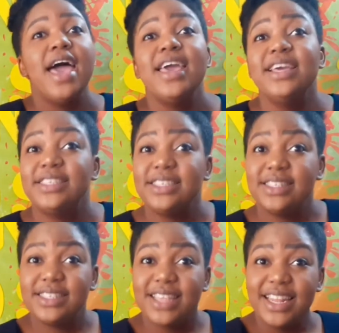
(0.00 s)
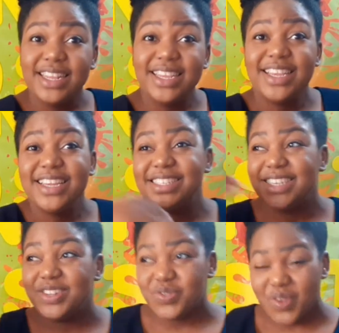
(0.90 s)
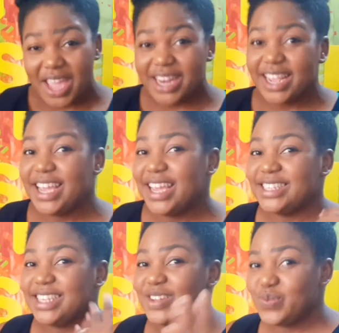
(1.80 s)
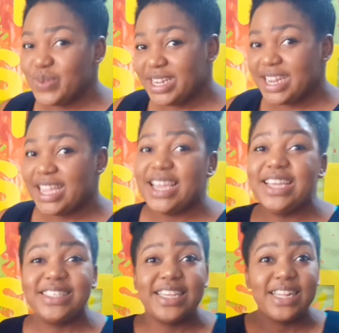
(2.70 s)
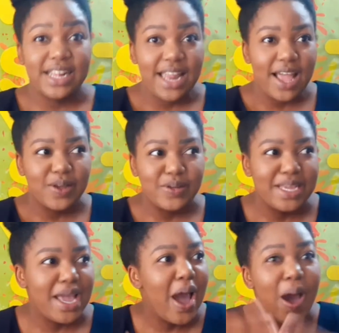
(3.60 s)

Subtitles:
Is it sunny? Is it rainy? Is it windy? Is it cloudy?